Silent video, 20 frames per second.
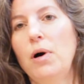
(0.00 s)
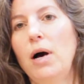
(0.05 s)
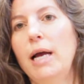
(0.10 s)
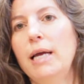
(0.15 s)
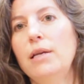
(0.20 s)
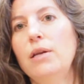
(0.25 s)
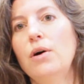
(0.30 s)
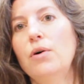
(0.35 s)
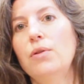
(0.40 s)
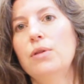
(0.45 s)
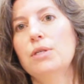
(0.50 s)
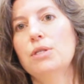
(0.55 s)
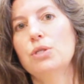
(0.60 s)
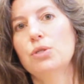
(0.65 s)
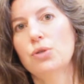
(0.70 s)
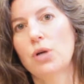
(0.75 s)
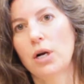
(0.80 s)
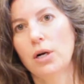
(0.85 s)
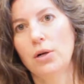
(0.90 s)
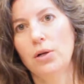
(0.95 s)
I know the
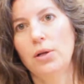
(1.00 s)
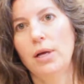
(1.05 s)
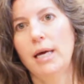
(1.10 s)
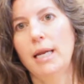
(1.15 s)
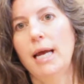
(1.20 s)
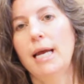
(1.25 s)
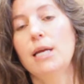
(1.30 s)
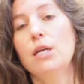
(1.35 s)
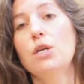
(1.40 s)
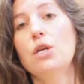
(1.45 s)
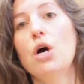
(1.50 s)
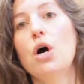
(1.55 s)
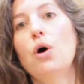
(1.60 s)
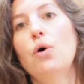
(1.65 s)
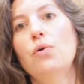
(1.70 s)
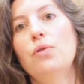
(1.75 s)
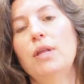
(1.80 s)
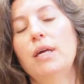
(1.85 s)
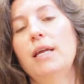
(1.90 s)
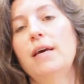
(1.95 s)
struggle, and I
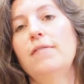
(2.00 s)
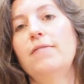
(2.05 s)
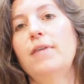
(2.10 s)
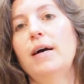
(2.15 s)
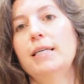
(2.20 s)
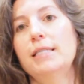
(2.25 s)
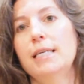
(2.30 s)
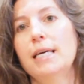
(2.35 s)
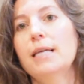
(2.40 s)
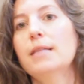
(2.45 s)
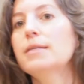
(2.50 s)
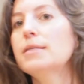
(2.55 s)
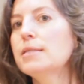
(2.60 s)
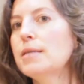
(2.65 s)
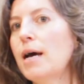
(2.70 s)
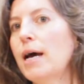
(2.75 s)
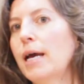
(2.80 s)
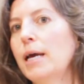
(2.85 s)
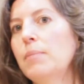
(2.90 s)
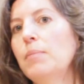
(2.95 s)
know that if I take the
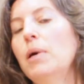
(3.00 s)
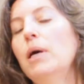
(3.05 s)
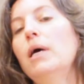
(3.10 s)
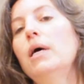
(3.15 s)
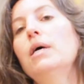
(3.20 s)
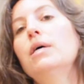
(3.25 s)
time